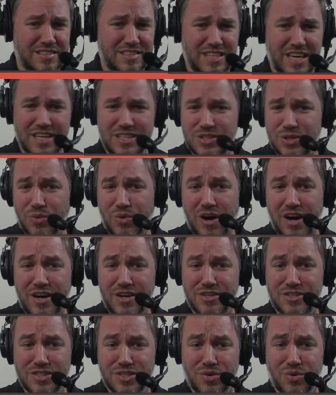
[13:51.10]
gate to
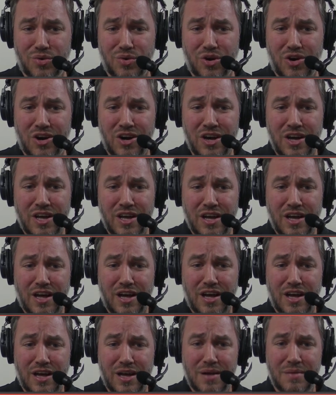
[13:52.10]
wire score.
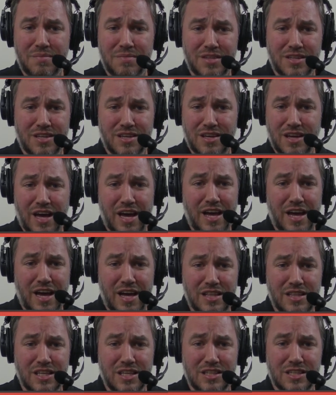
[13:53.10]

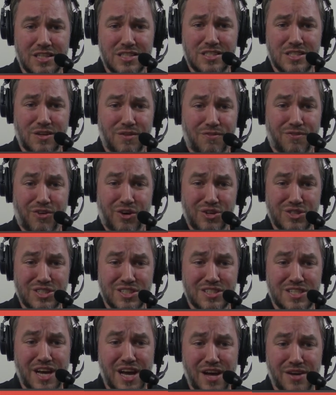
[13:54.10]
I think this is a
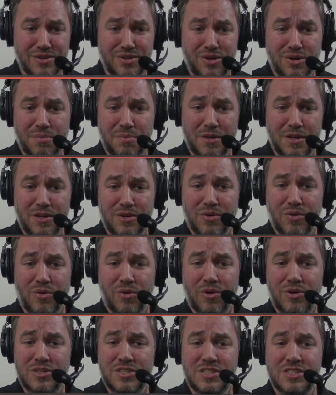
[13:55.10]
versatile European
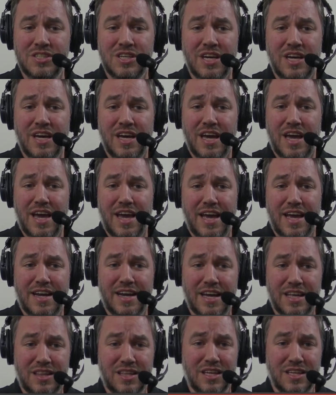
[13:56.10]
horse, and
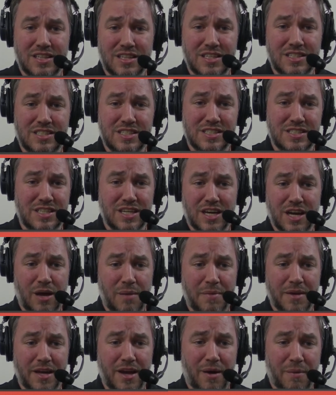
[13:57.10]
I think this is the
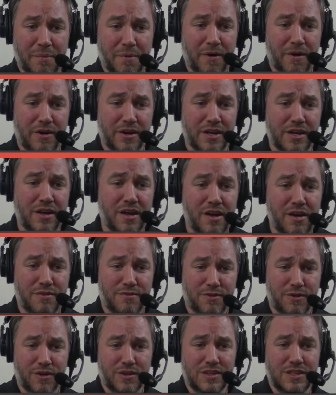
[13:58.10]
coming out party
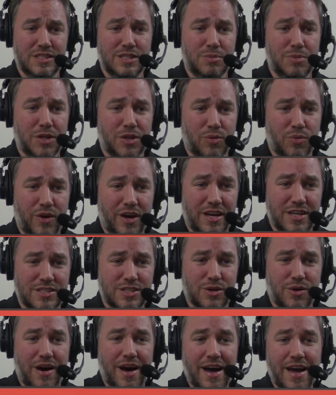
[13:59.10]
for Elizabeth Way.
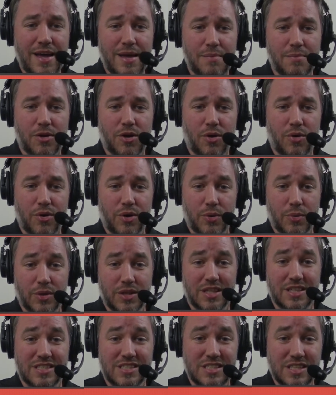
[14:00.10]
So I am going
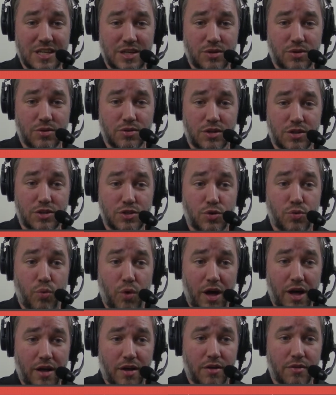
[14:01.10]
with a single, the
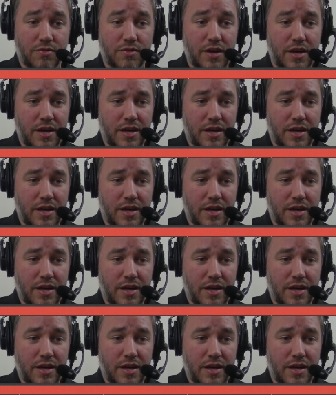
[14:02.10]
12,